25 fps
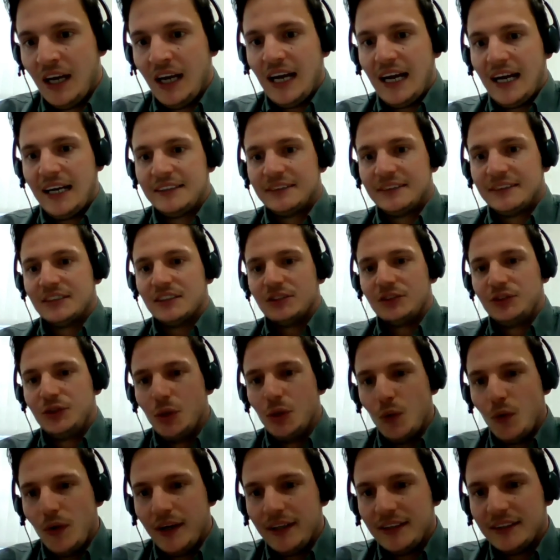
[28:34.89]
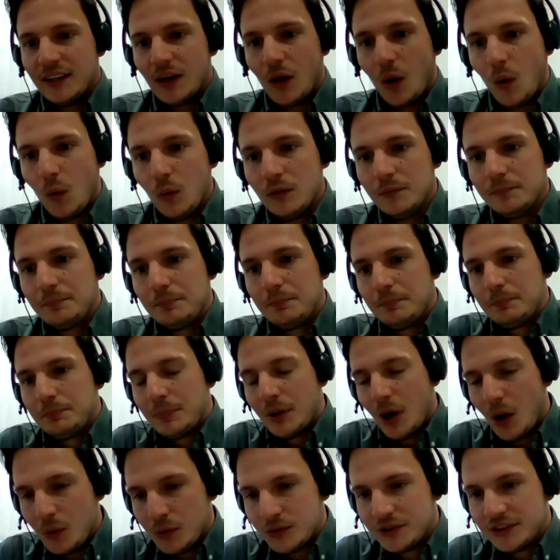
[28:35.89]
And during the whole
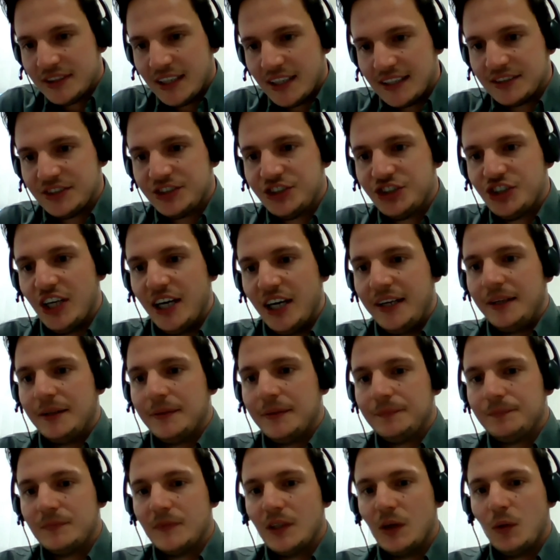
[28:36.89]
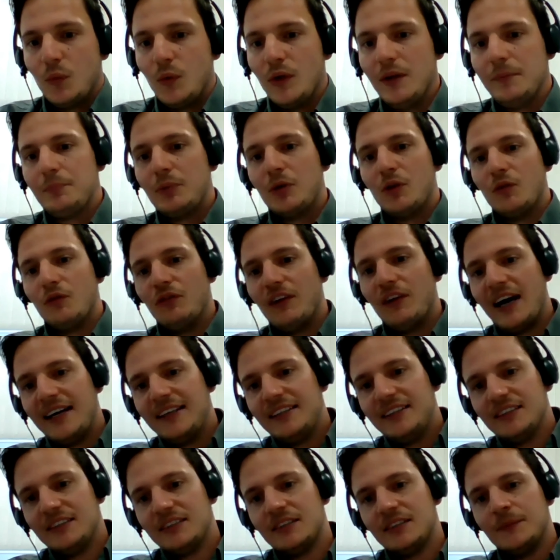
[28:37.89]
process chain, we
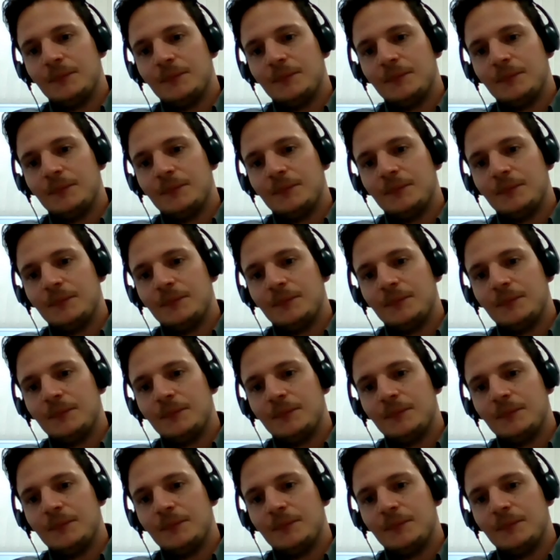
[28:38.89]
provided